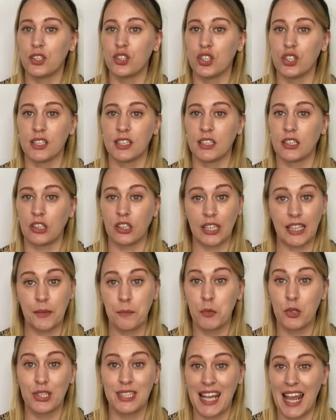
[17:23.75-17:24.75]
Just
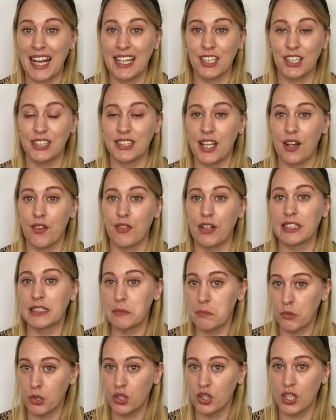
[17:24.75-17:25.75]
protect yourself as
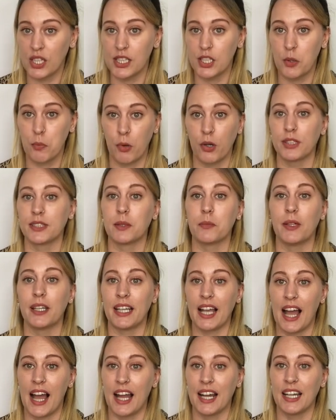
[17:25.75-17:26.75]
much as you possibly
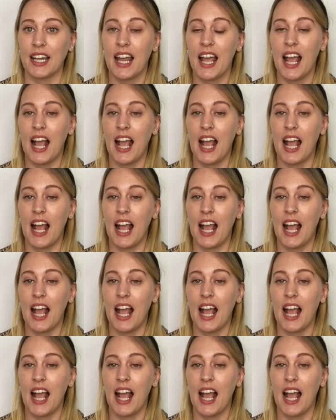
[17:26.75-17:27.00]
can,